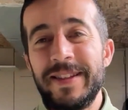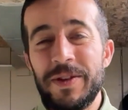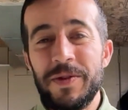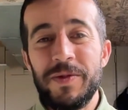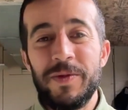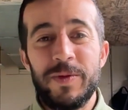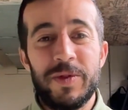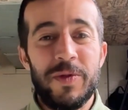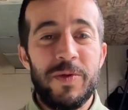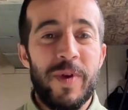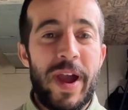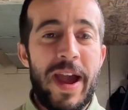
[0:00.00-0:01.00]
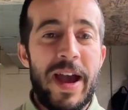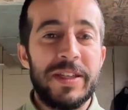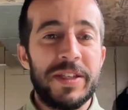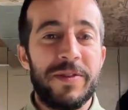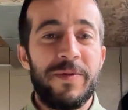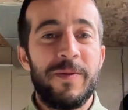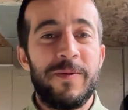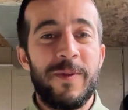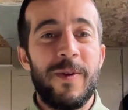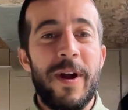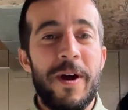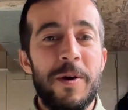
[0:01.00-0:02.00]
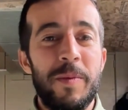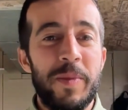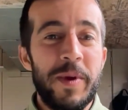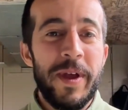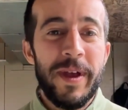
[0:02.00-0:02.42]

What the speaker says: to ask for help,